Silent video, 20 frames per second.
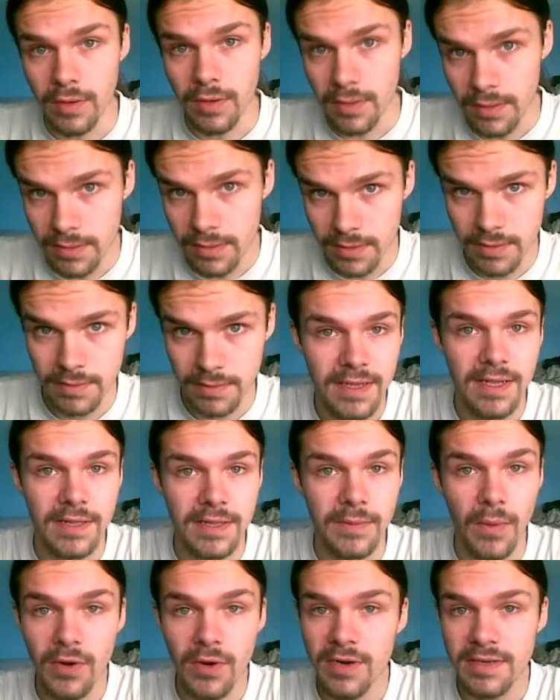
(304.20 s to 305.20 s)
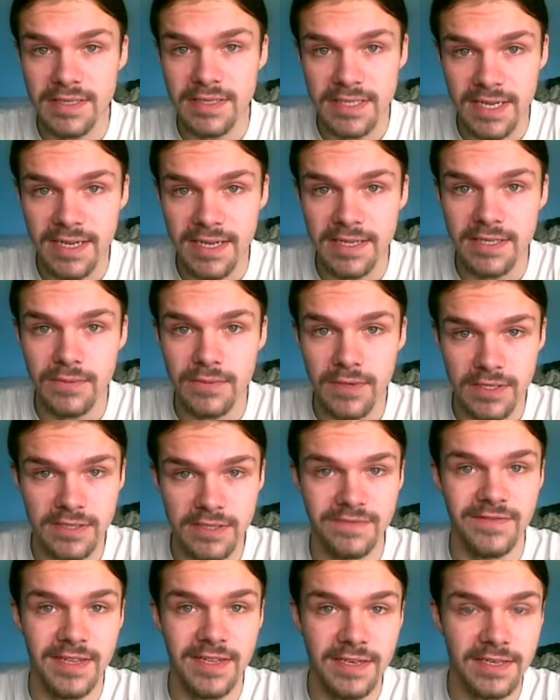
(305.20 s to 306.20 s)
world. The modern science was
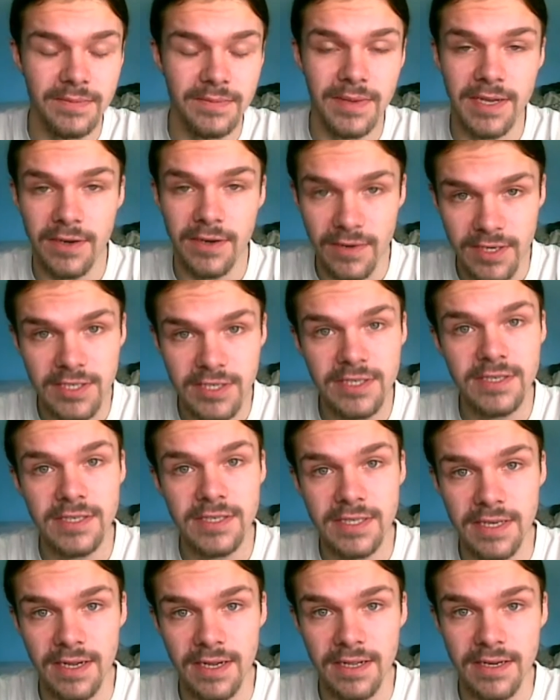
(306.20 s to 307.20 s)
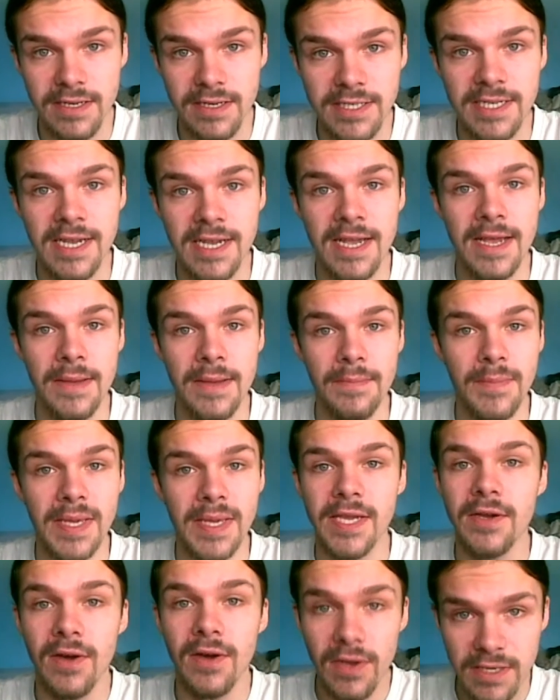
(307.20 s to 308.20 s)
invented by Christian scholars
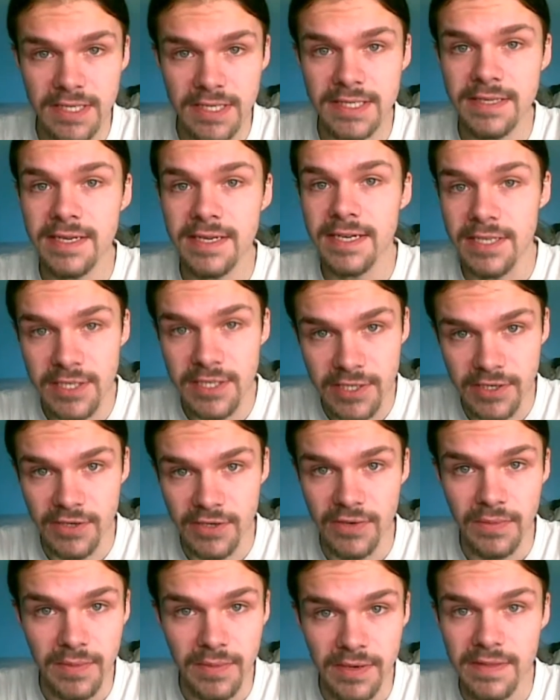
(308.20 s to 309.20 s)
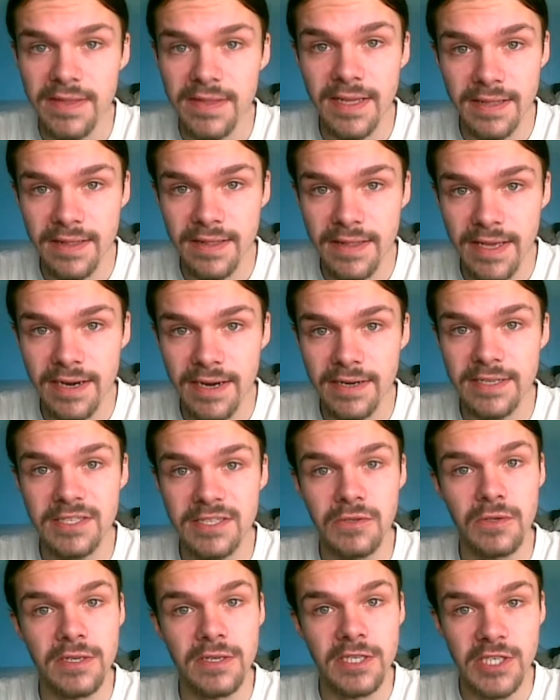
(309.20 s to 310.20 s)
because they assumed that there
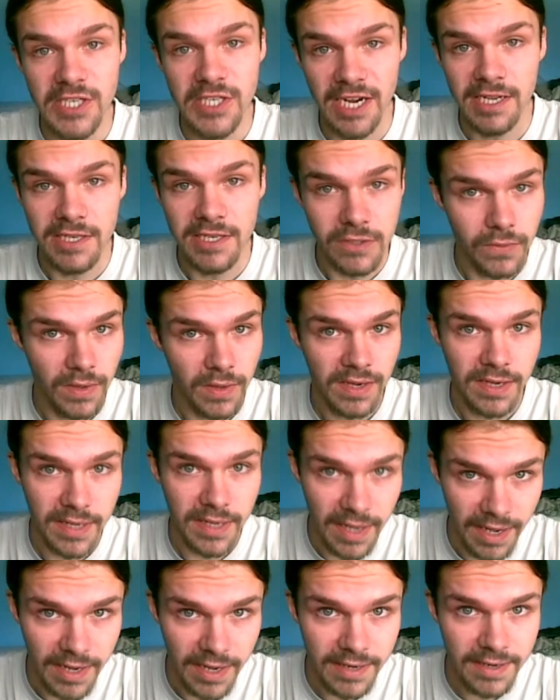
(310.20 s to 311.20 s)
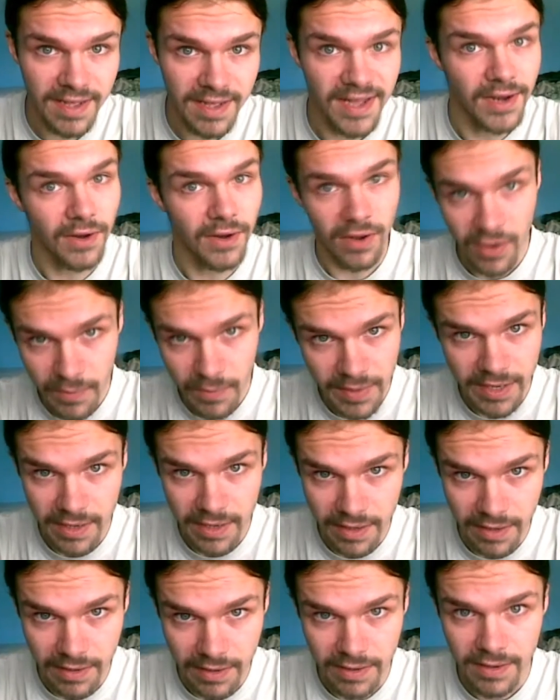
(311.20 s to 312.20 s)
is just one God, a
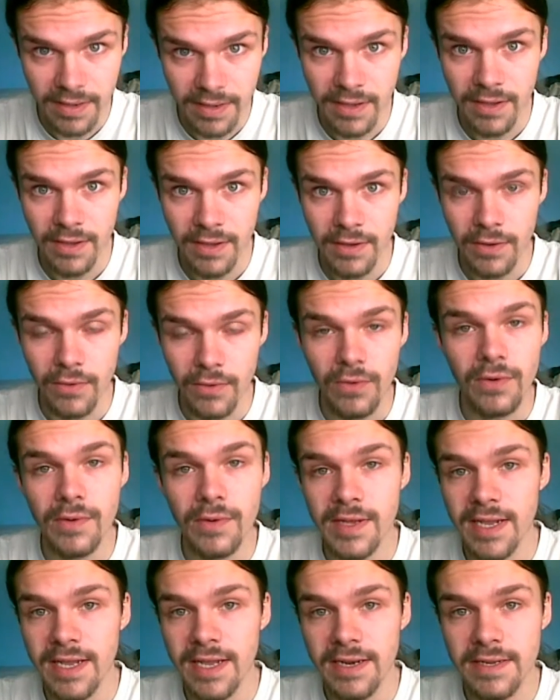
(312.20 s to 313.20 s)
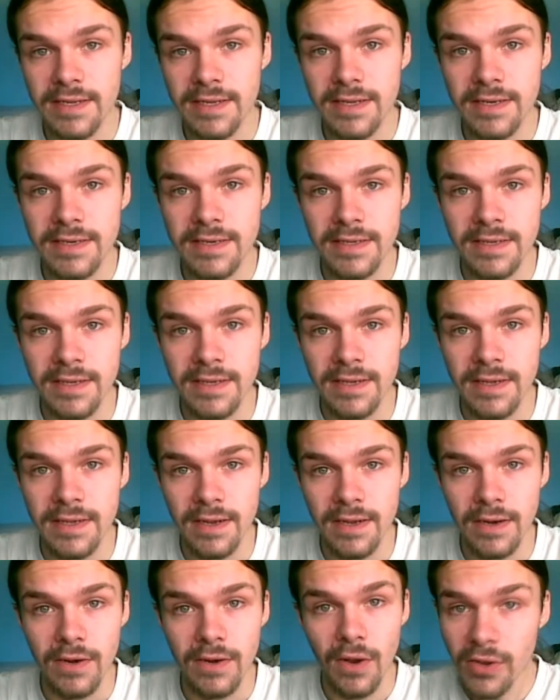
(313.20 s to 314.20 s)
lawmaker, who created
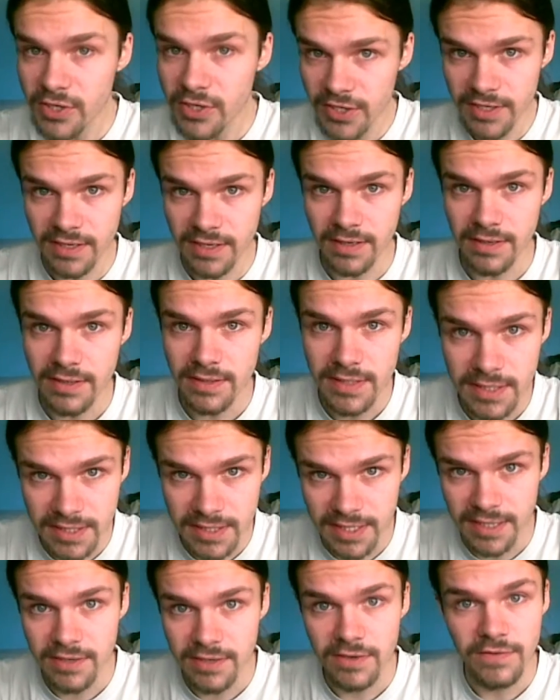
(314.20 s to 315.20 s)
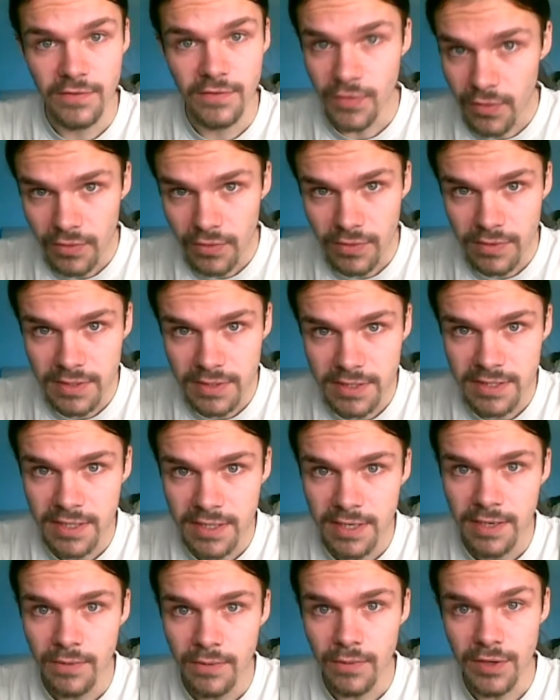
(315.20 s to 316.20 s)
logical set of rules
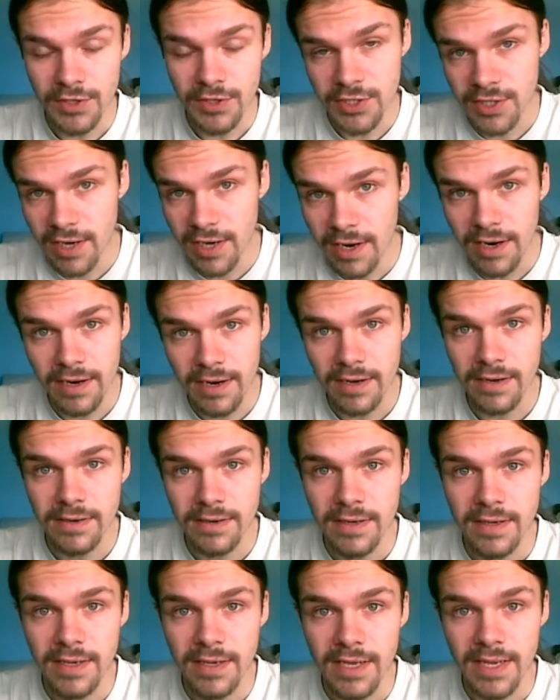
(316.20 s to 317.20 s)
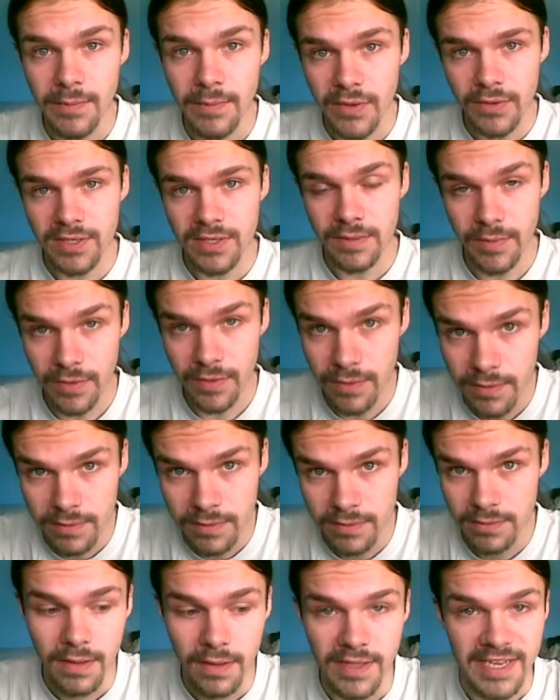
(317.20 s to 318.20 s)
which are immutable.
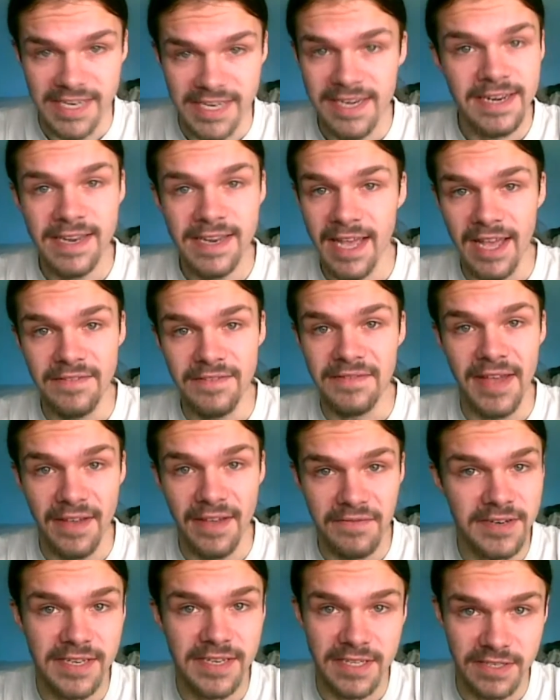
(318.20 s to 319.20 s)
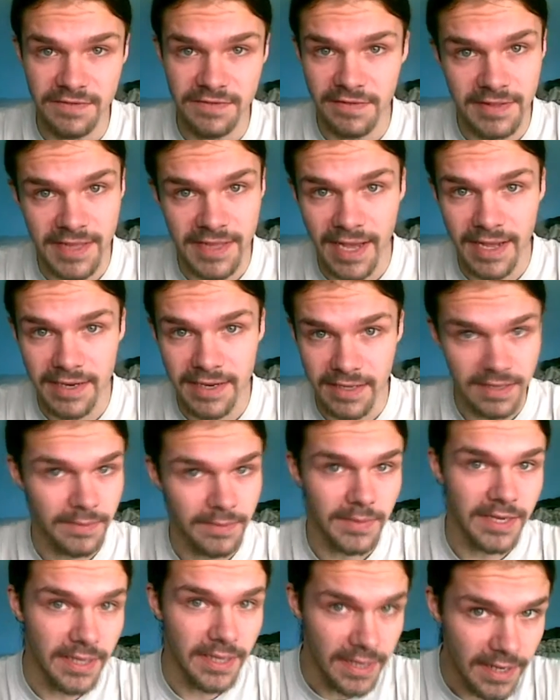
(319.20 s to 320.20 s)
They didn't have evidence for that in
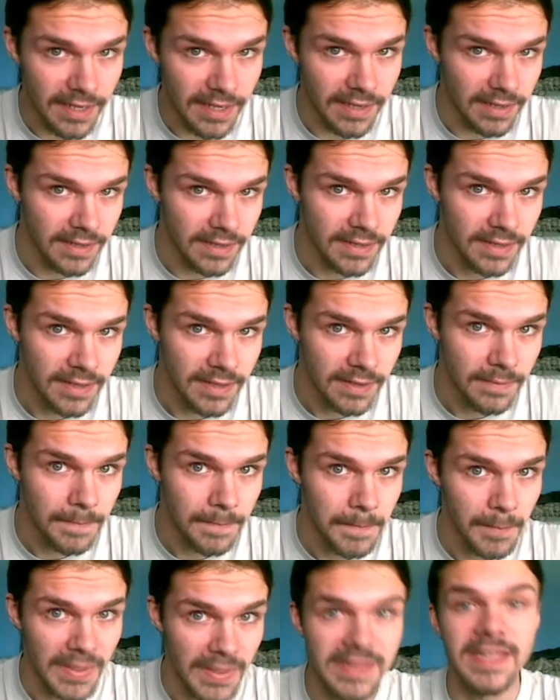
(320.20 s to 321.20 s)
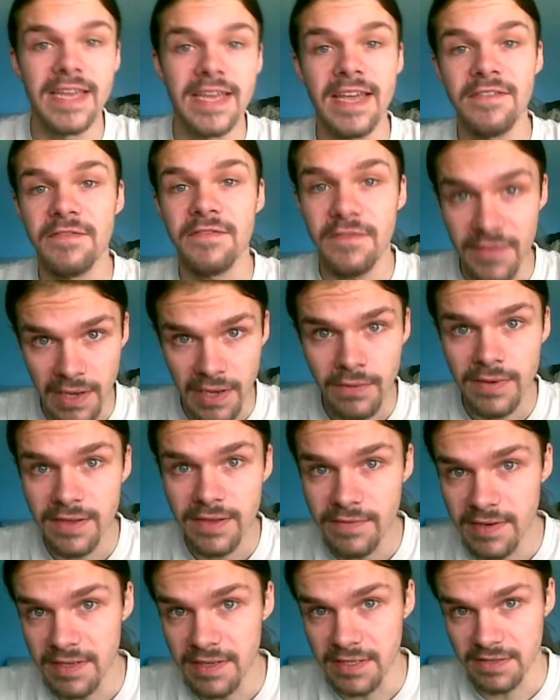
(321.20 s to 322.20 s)
the beginning, but they have found
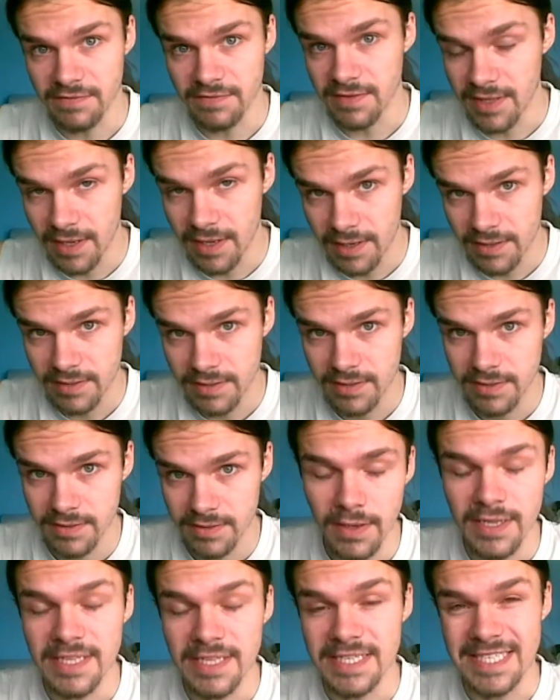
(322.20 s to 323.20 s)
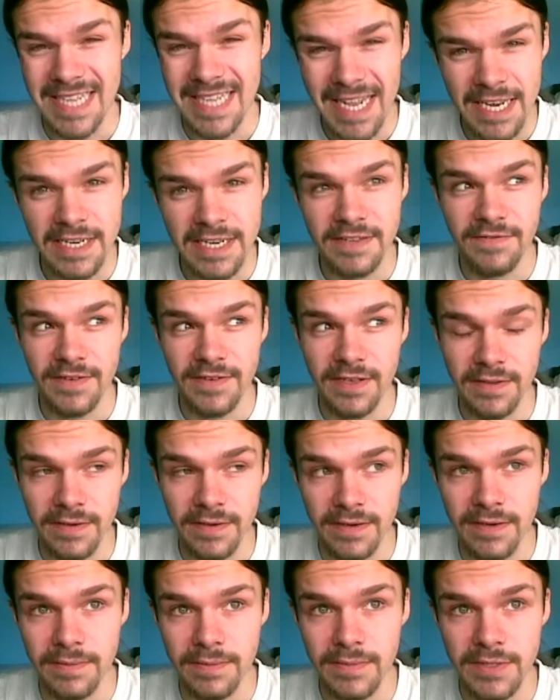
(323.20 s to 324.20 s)
evidence for that. In scientific
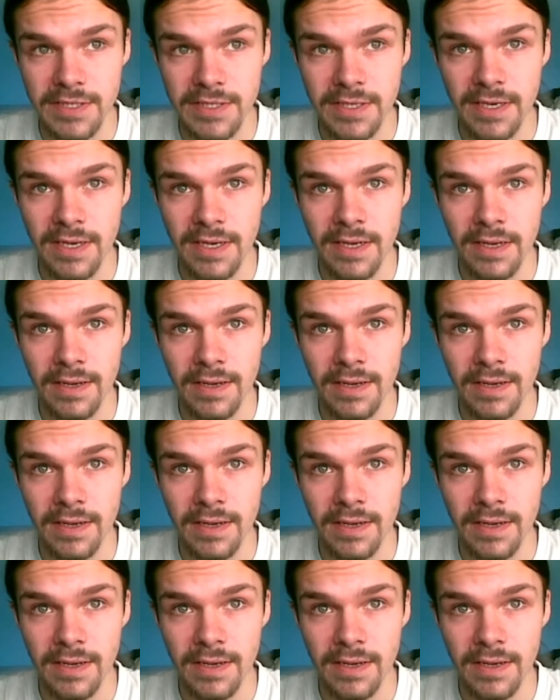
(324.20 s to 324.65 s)
terms,